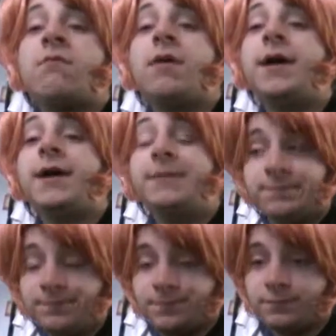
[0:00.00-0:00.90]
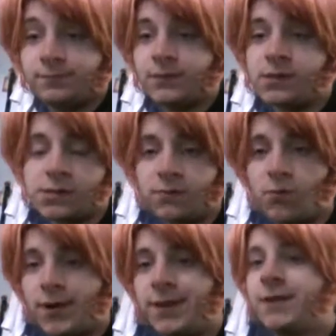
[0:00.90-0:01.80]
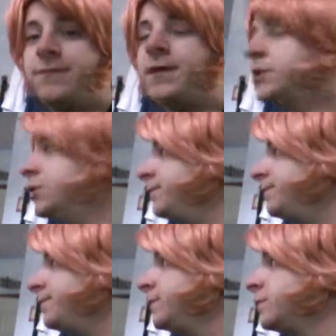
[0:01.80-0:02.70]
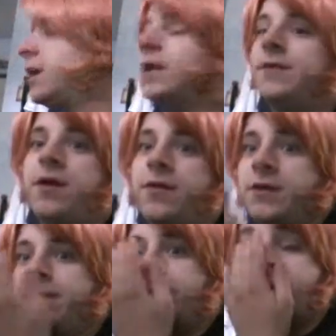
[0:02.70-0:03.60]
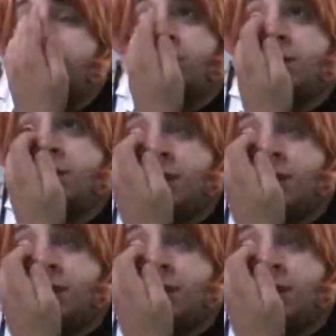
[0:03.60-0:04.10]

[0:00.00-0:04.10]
But yeah, this is the morning of the convention. Well, not even of the convention, or